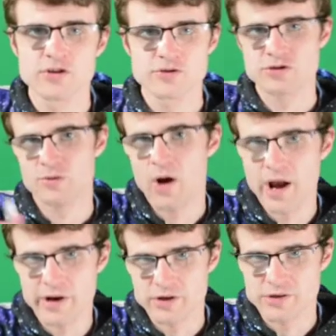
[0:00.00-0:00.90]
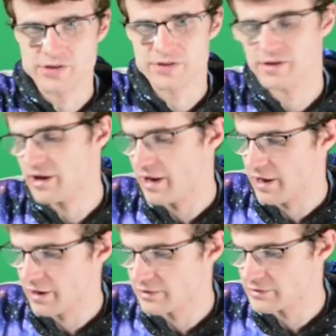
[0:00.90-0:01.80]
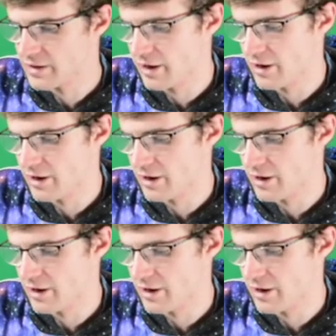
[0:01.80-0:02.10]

So those are wires. And